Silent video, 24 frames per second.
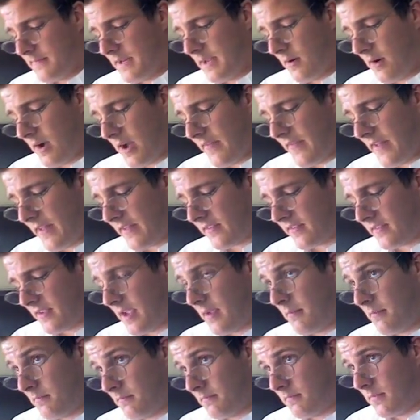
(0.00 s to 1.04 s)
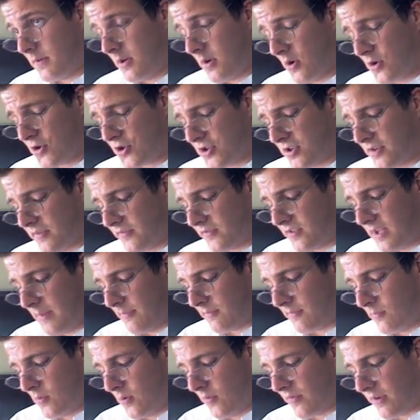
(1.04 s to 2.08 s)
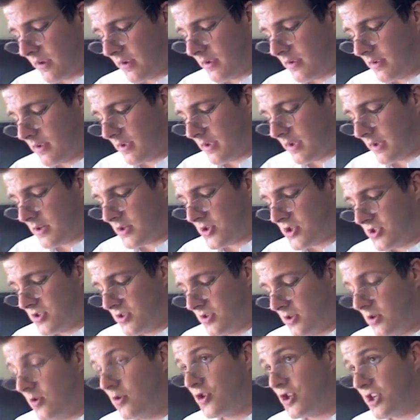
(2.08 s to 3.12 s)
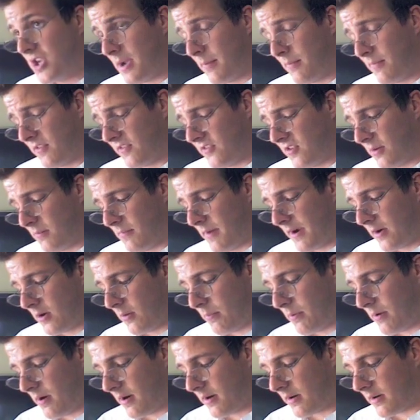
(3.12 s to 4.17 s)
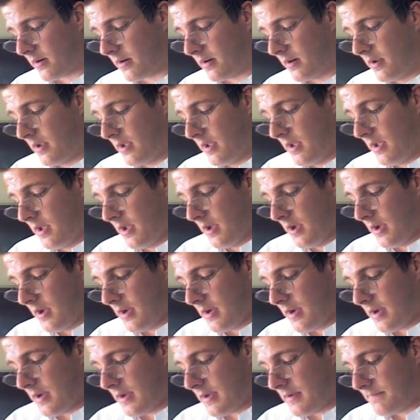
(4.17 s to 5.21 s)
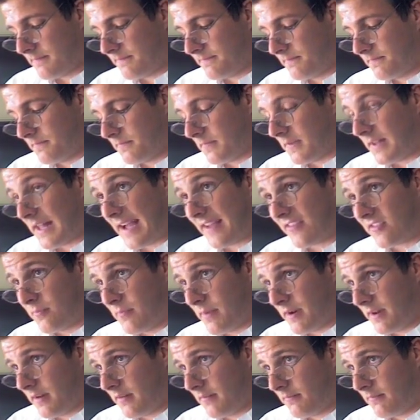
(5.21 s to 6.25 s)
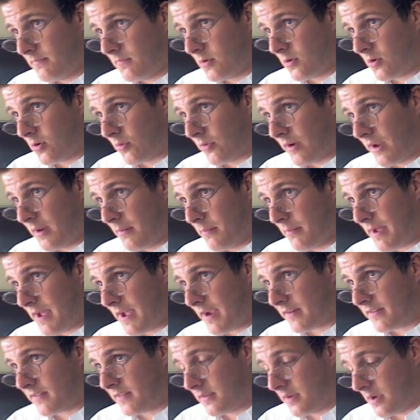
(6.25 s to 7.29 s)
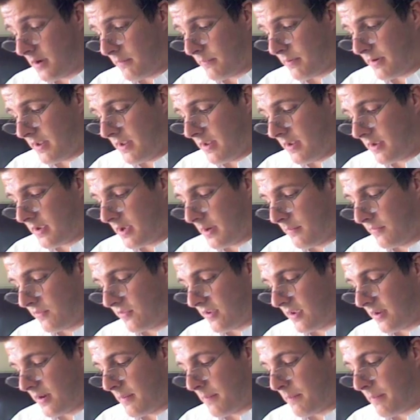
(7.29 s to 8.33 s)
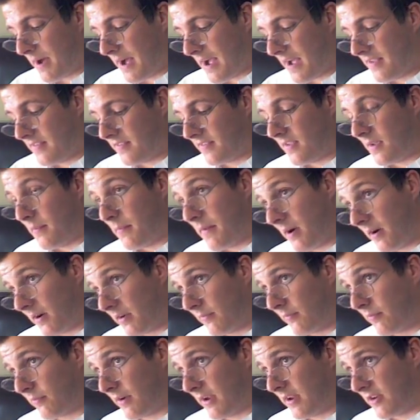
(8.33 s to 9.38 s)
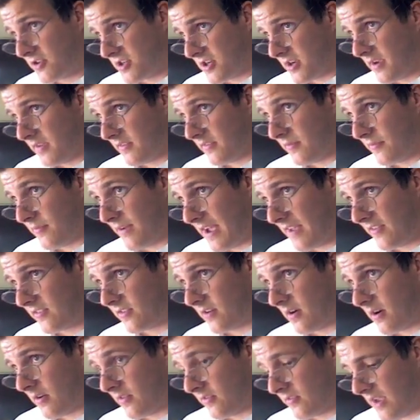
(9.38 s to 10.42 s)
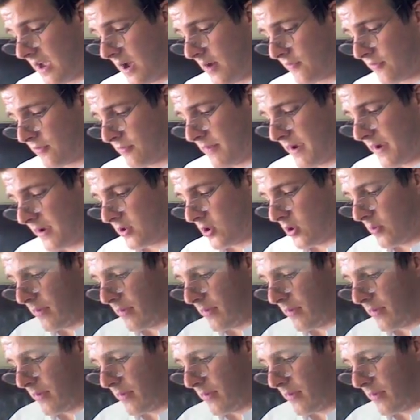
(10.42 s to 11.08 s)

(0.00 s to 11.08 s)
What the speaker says: Now, on that same notion of teams moving, new GM this year, Michael Parker, last minute, Korean-backed company comes in and buys the American franchise Fast Cars out from Michael